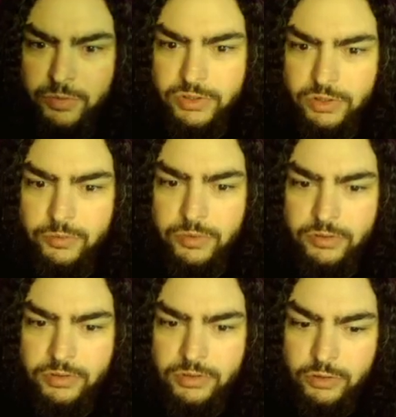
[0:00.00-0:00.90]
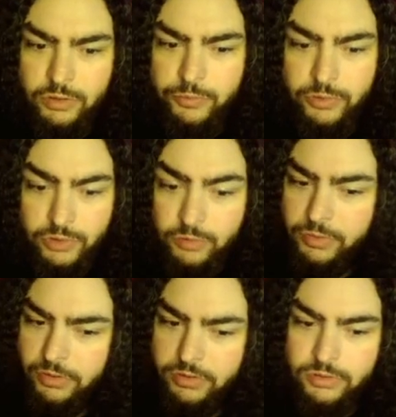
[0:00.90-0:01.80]
duper, duper
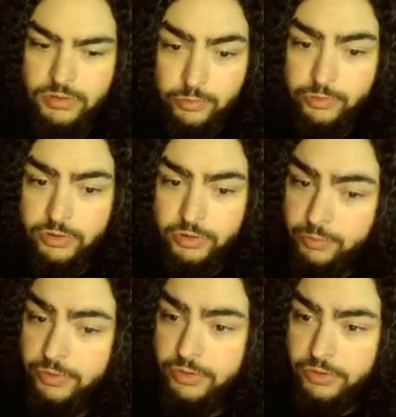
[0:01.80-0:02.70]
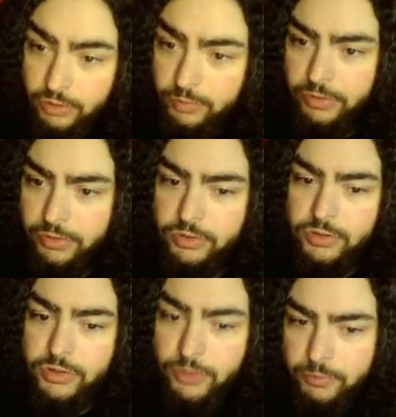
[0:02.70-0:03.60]
duper, duper duper duper,
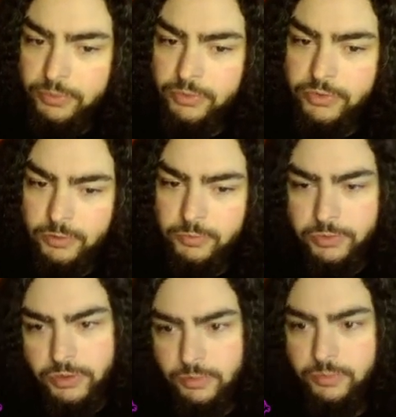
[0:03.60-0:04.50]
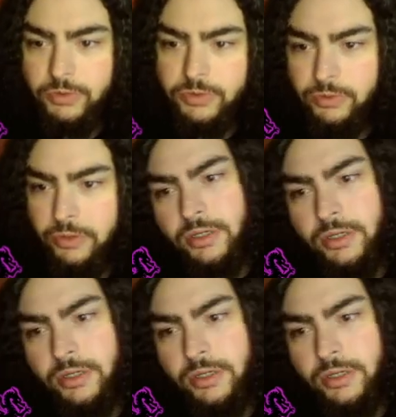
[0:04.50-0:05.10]
duper super duper short.